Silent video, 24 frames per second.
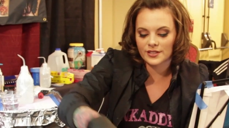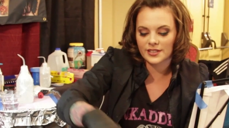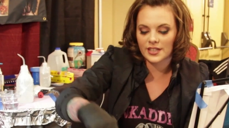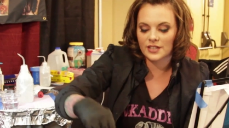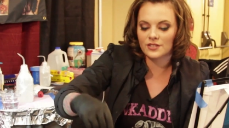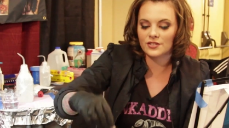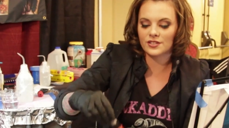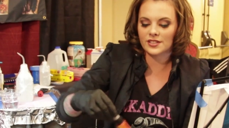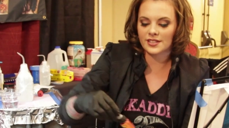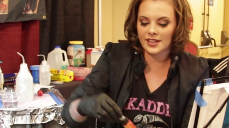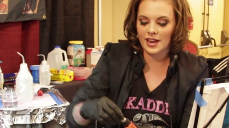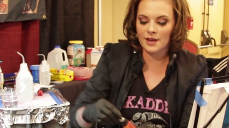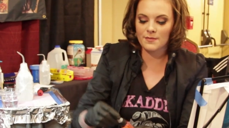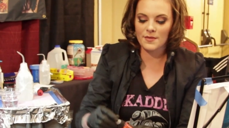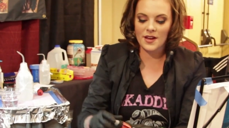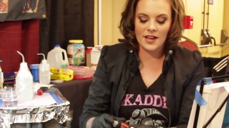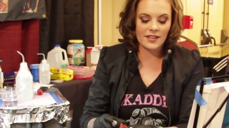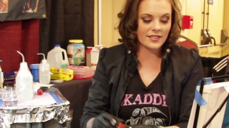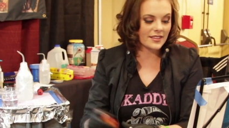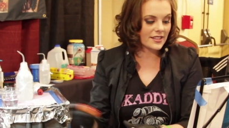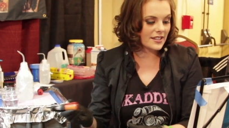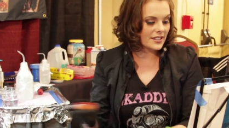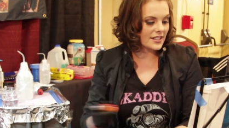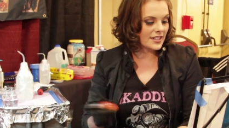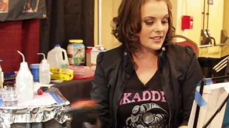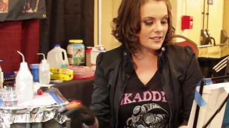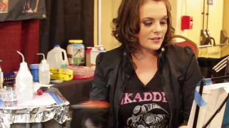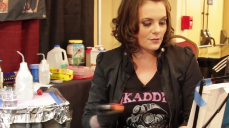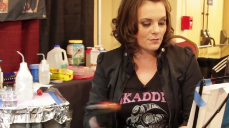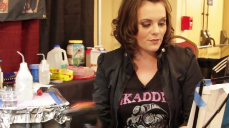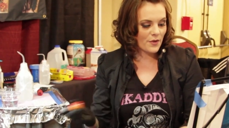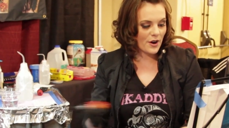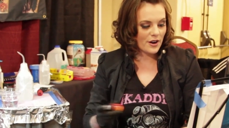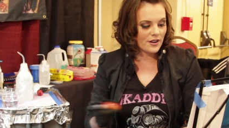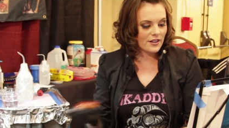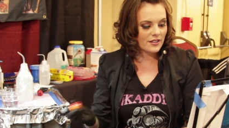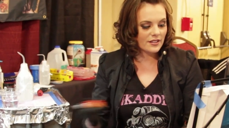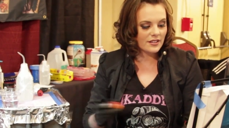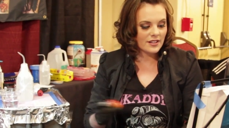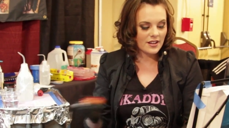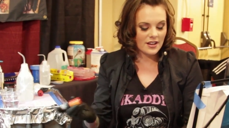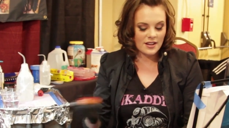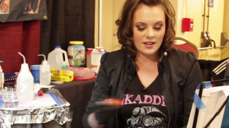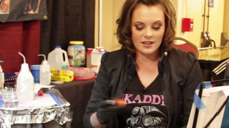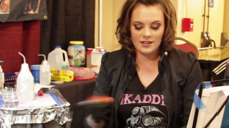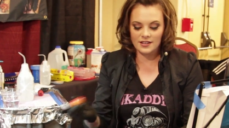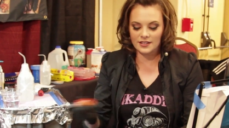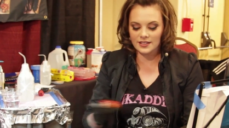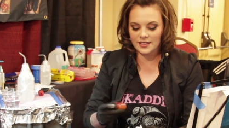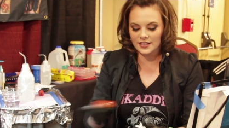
that just came out that isn't part of the